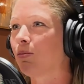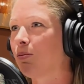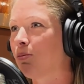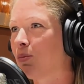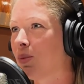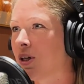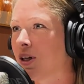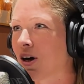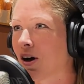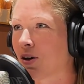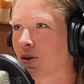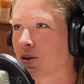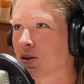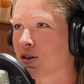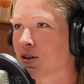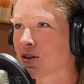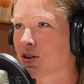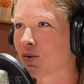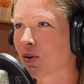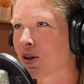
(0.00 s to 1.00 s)
be out
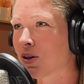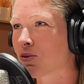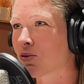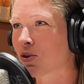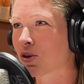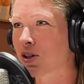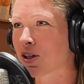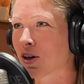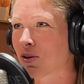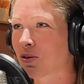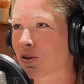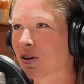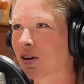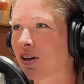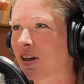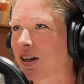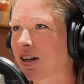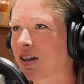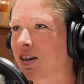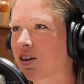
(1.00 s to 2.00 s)
24/7.
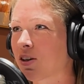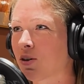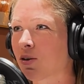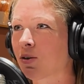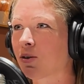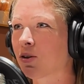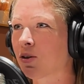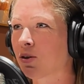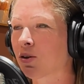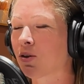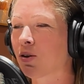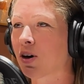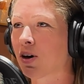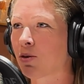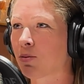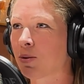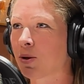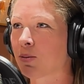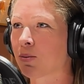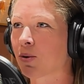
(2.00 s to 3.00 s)
Like, you know how
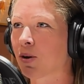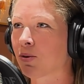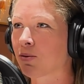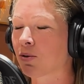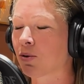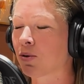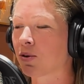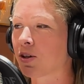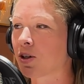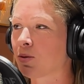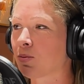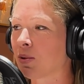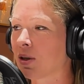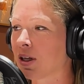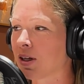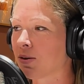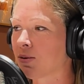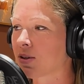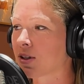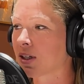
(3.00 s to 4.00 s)
people have all these
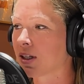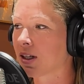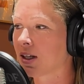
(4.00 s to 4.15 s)
beliefs.